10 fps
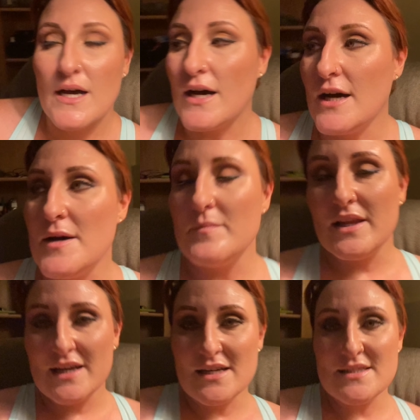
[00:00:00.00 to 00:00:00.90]

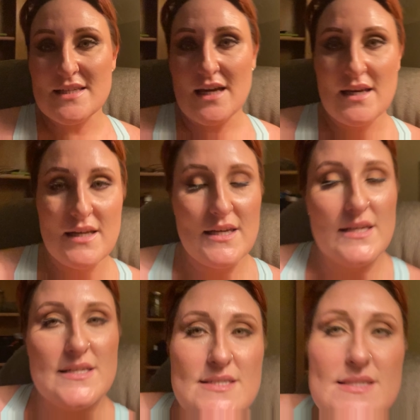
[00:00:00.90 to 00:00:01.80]
Like I said, it
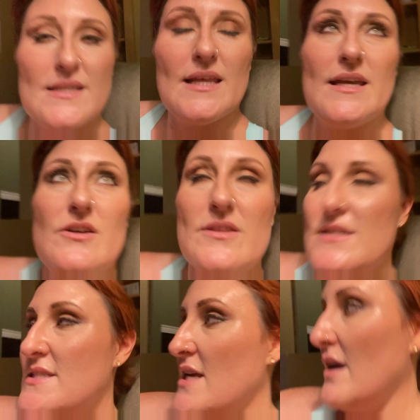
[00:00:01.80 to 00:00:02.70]
is later in the
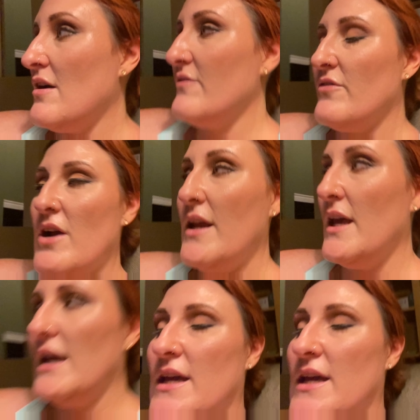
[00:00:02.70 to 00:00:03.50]
day on Friday,